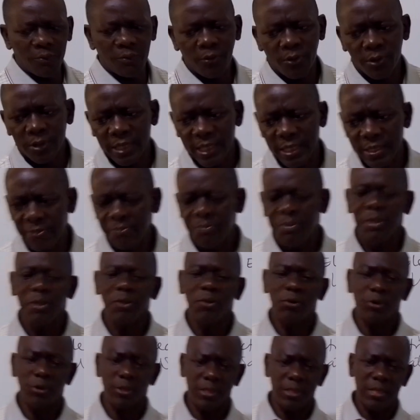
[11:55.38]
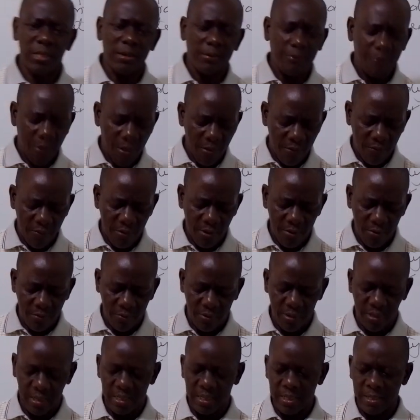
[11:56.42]
of water has been costing
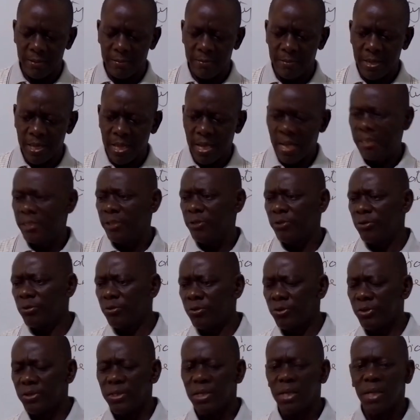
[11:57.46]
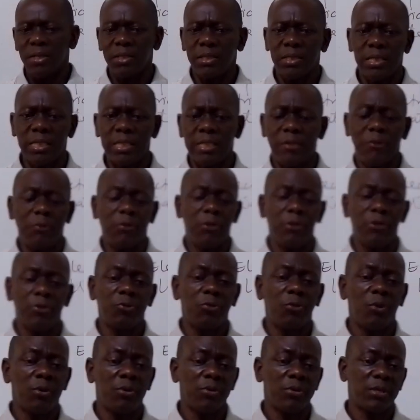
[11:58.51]
500, and due to scarcity it goes
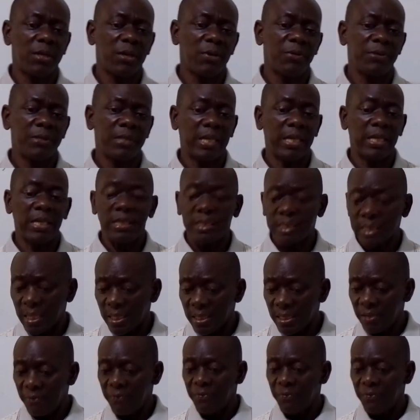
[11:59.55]
to 1,000, it can